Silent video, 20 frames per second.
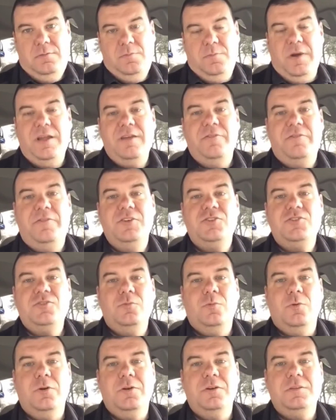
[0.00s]
My
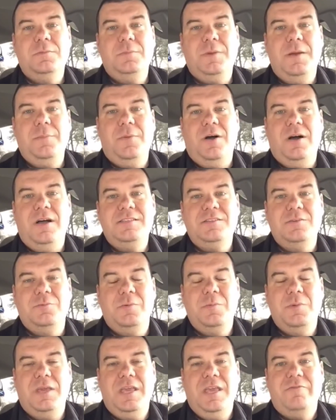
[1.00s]
official word to my boss,
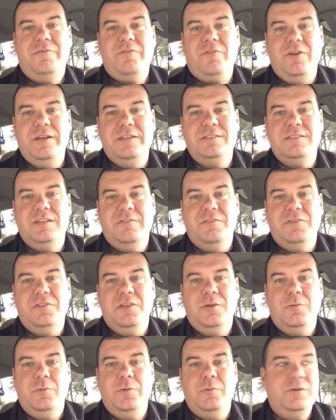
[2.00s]
and we became friends and
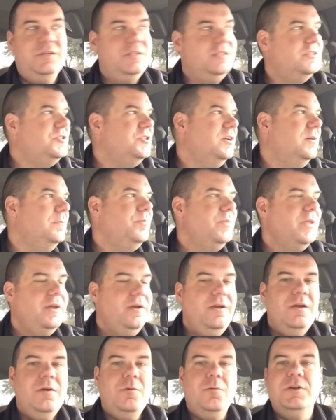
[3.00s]
everything, we went to the gym,
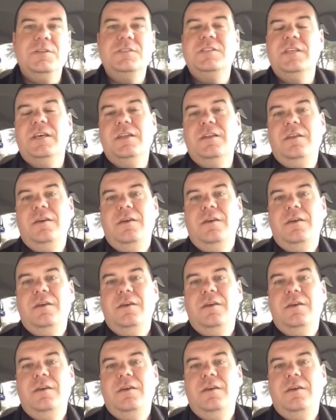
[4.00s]
was that